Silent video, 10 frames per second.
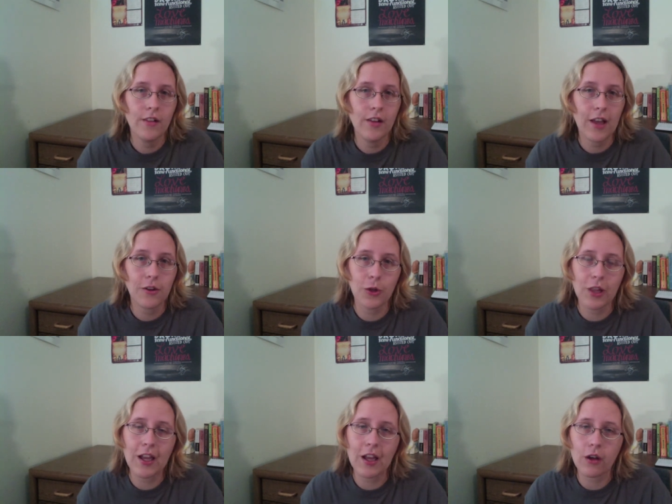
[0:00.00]

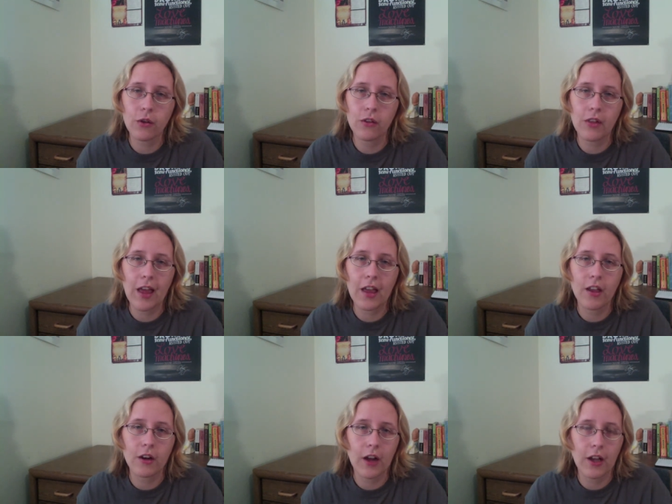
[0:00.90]
Naturally, I also like
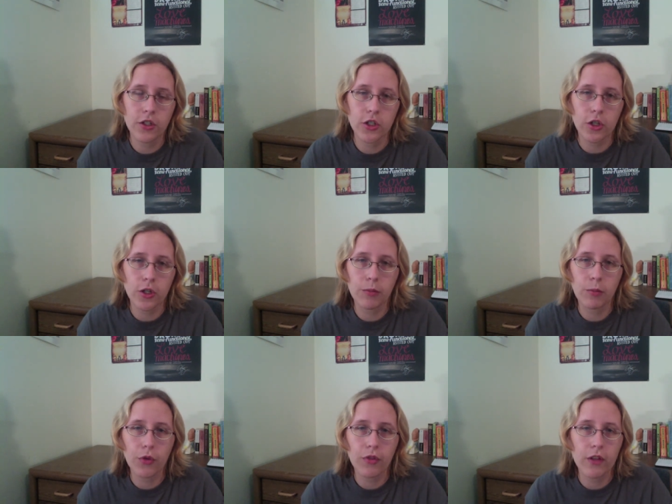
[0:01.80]
international
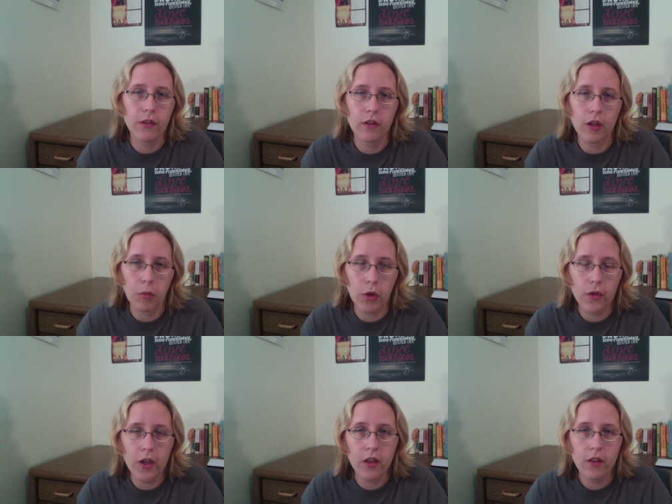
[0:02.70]
movies and
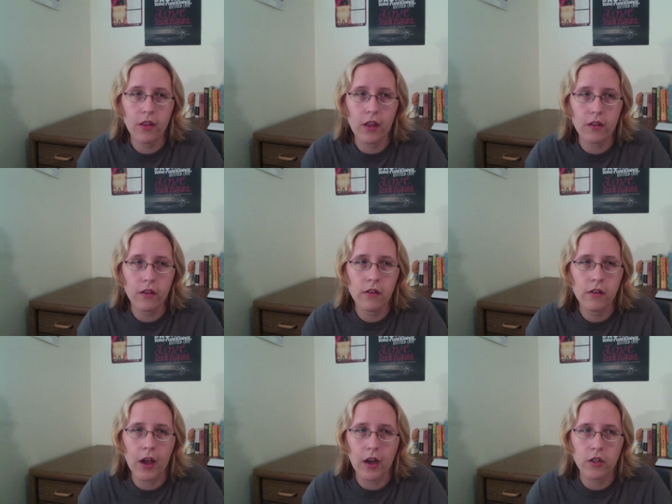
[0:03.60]
music.
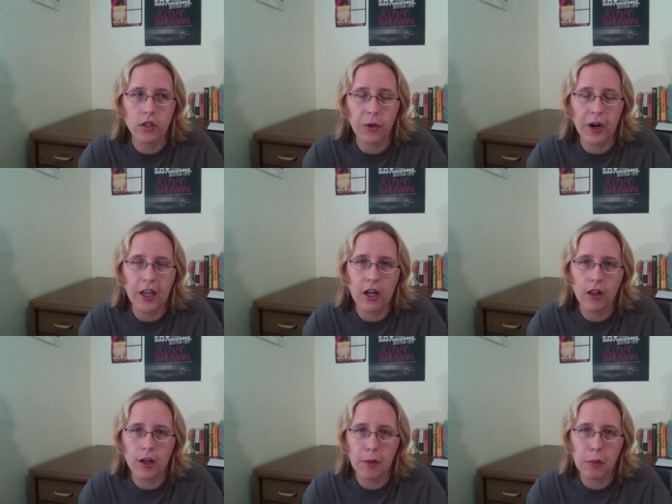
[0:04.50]
That's actually where I get a
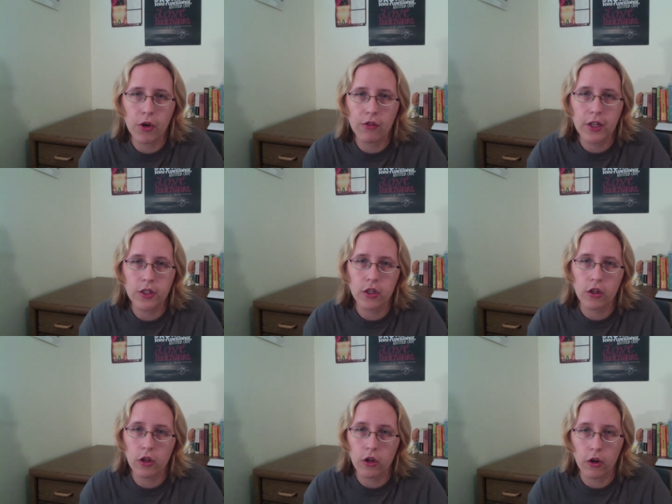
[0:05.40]
lot of my motivation to
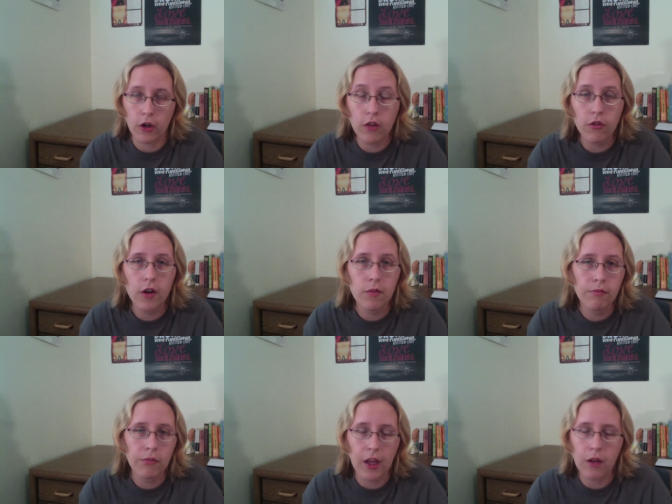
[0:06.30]
learn Korean
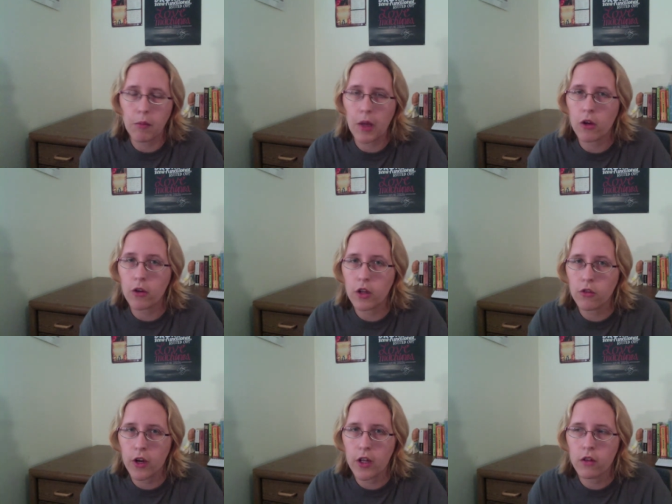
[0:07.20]
from, that and my Korean
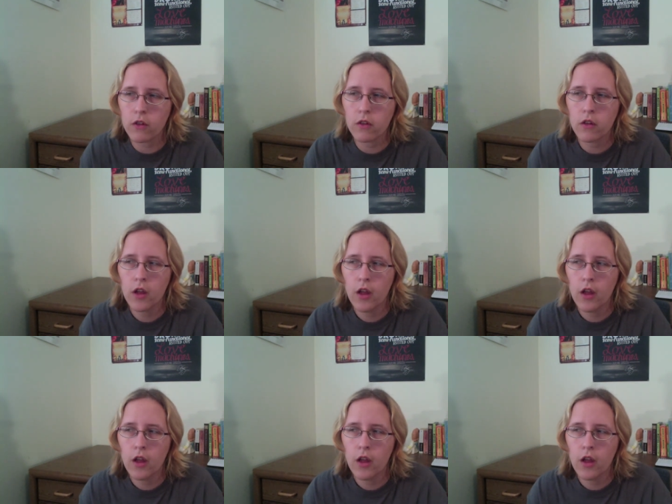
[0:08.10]
friends,